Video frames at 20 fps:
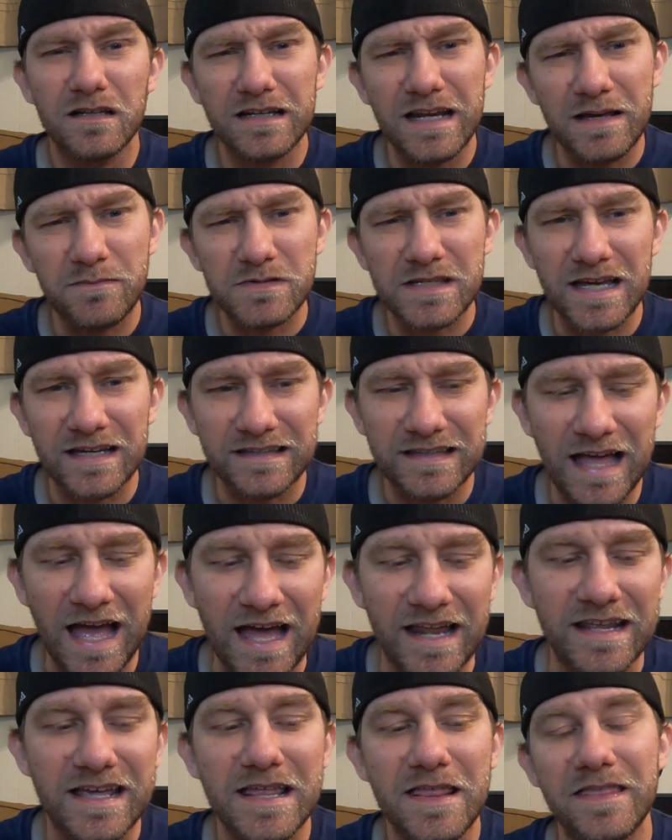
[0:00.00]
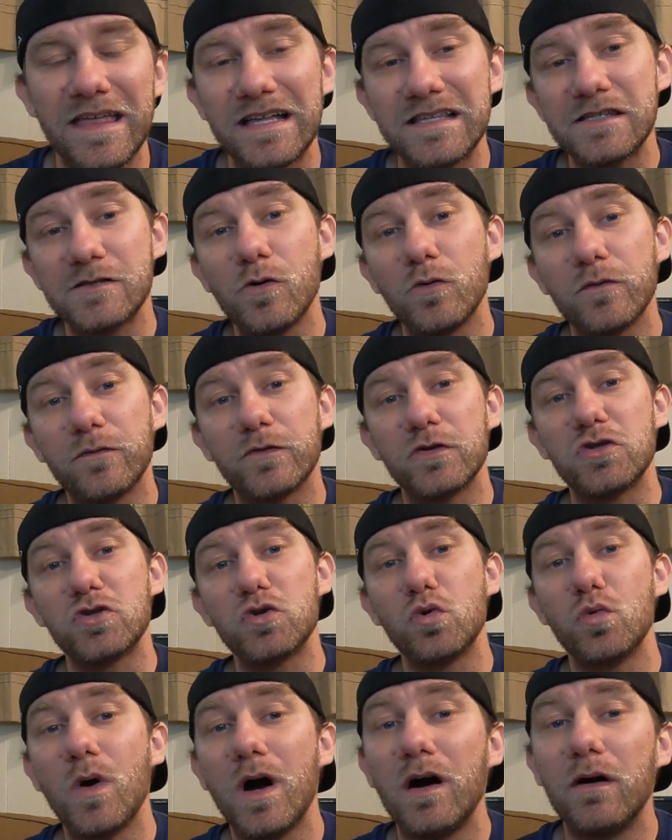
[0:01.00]
names like that. That sold for
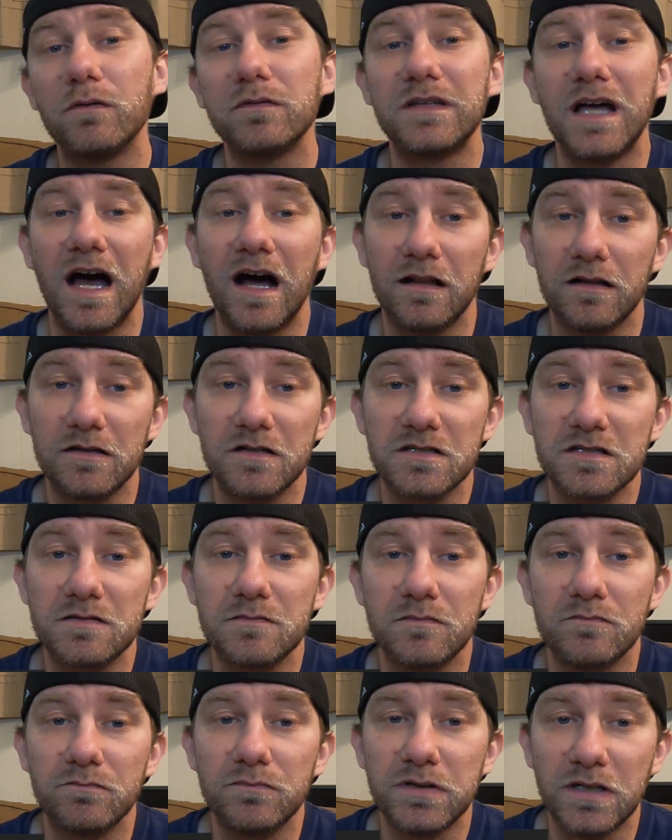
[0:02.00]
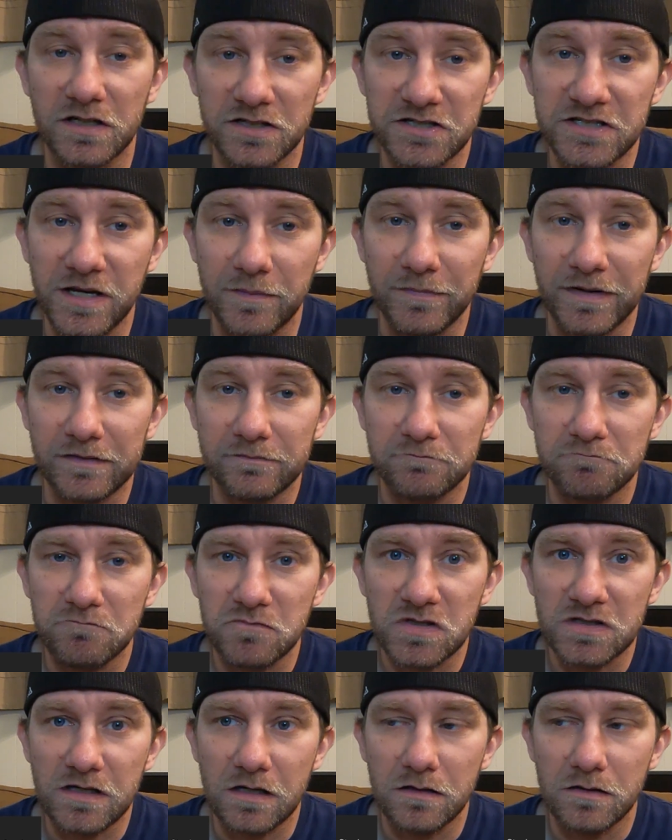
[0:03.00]
$12 plus shipping.
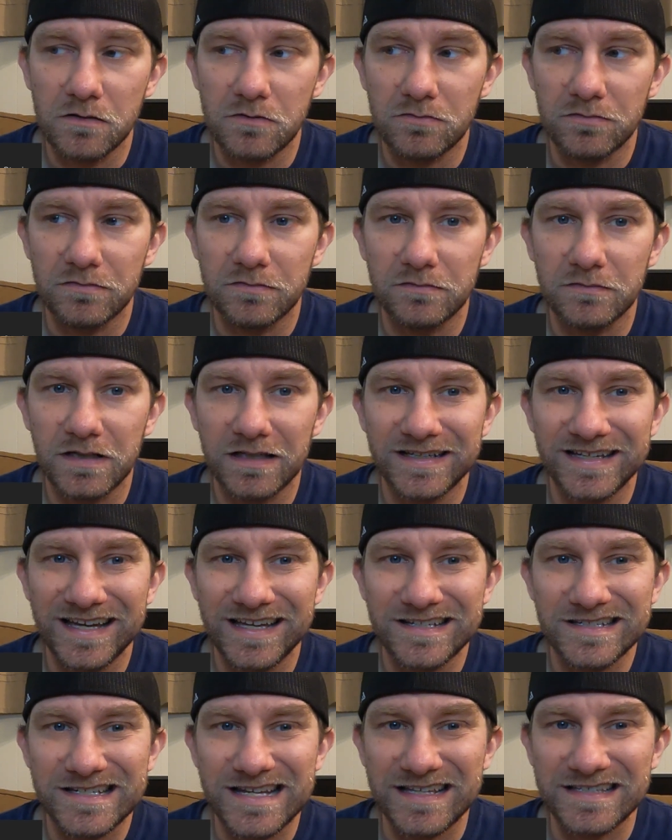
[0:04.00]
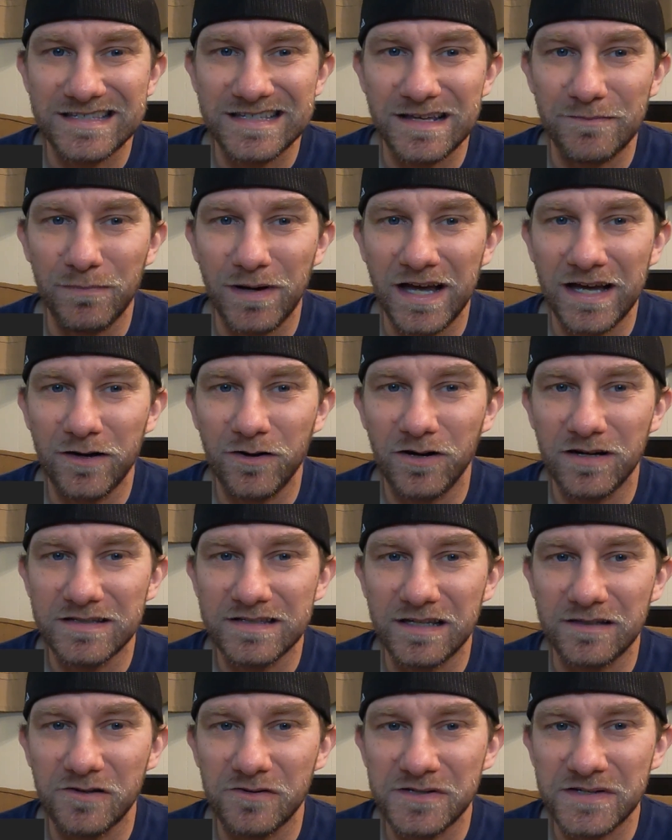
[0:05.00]
So again, 10 cent buy
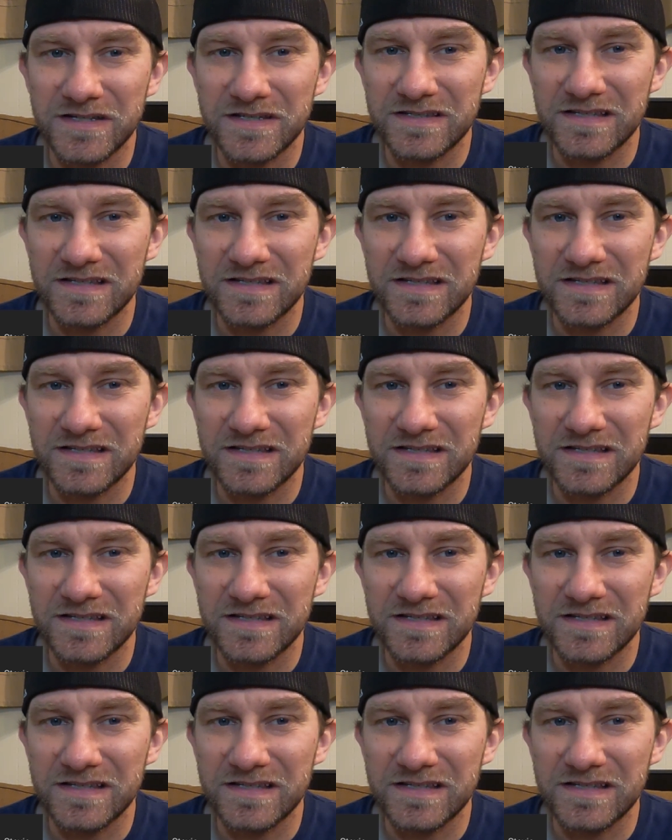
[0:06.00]
cost on those